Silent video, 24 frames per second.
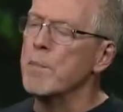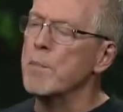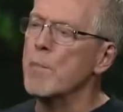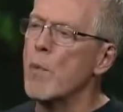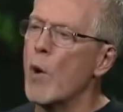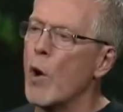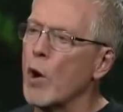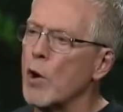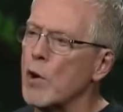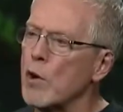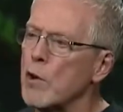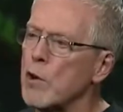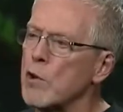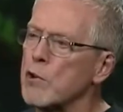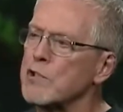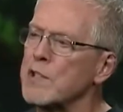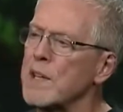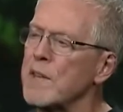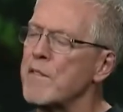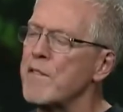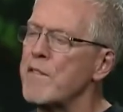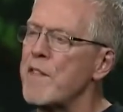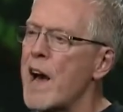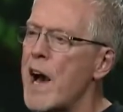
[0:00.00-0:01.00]
Uh,
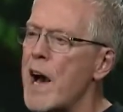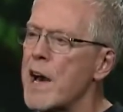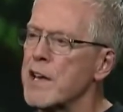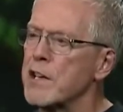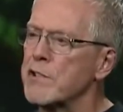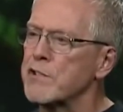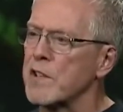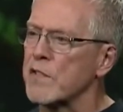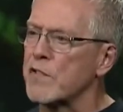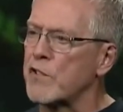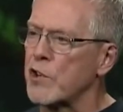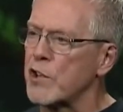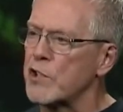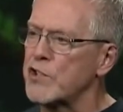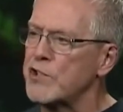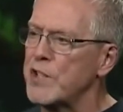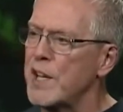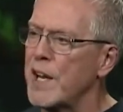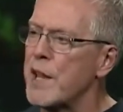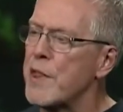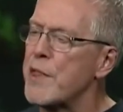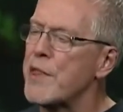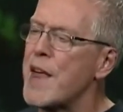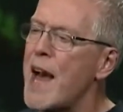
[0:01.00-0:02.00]
Christendom is when
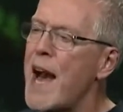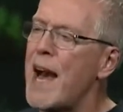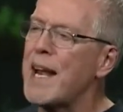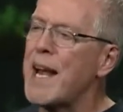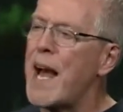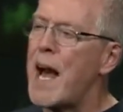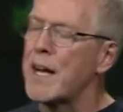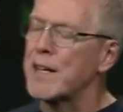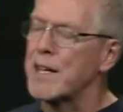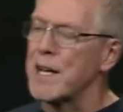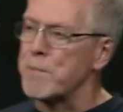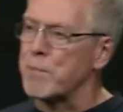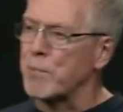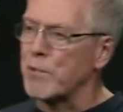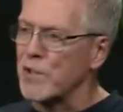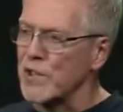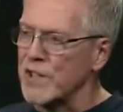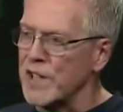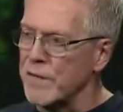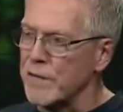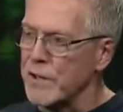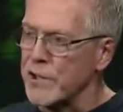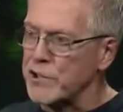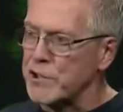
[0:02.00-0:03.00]
the, the
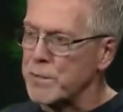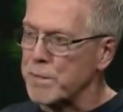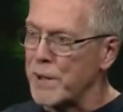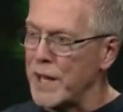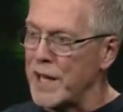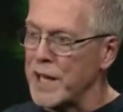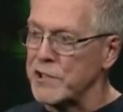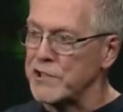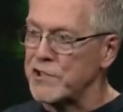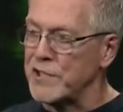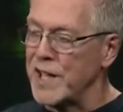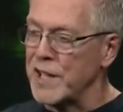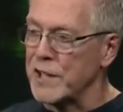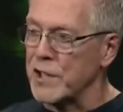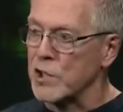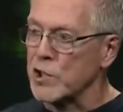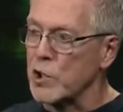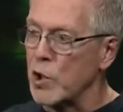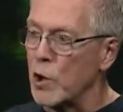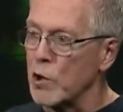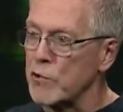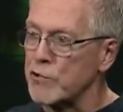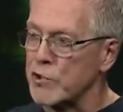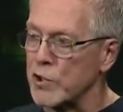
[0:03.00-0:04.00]
morals and values of
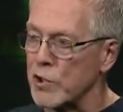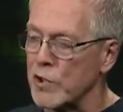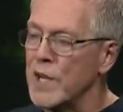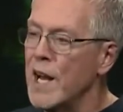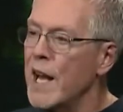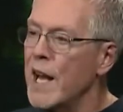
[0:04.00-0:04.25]
Christianity,